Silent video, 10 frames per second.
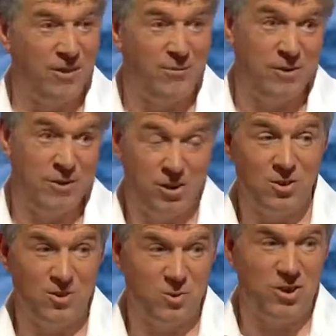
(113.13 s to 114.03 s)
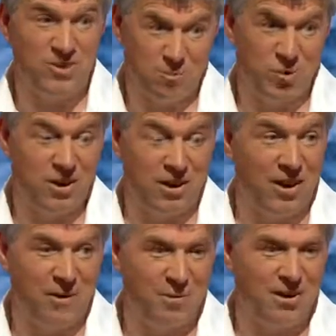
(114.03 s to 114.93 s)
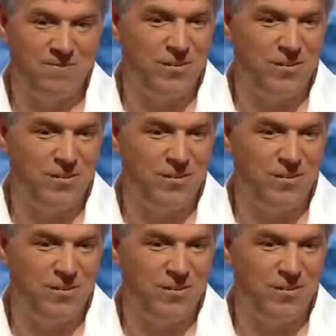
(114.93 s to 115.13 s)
50 knots of wind's pretty high, but